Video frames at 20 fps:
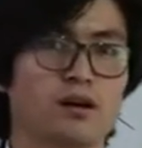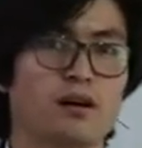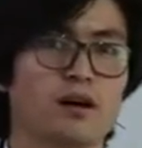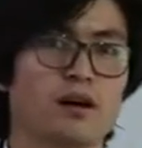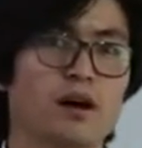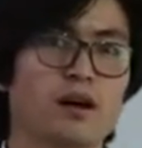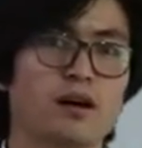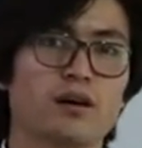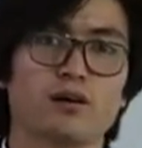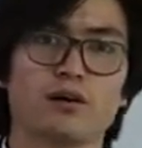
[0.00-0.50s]

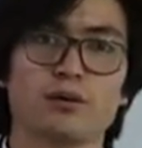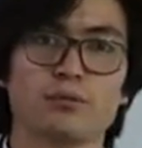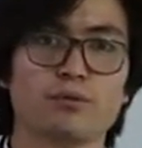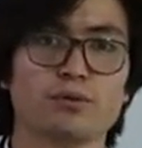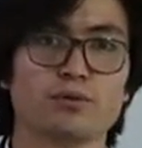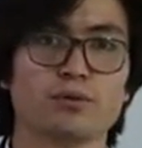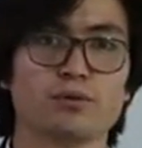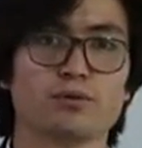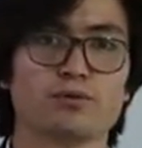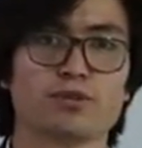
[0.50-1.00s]
I hope
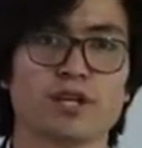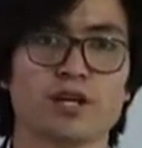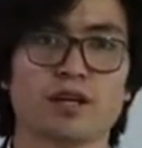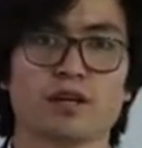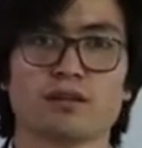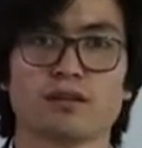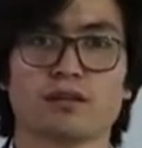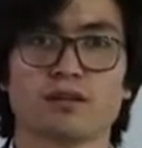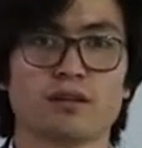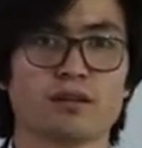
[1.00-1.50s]
you
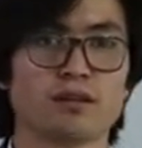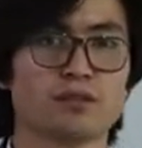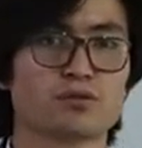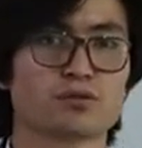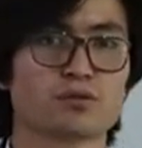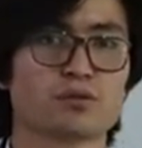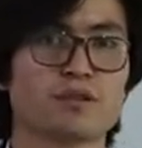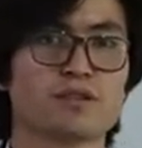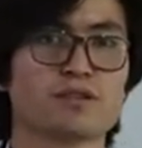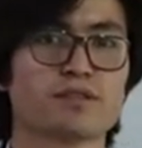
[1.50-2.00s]
take the
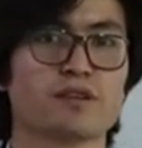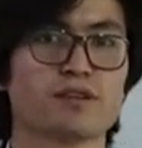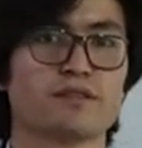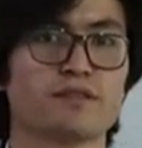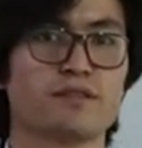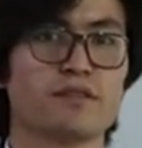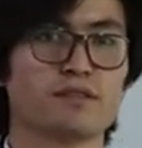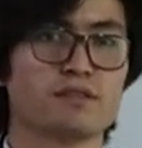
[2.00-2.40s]
interest of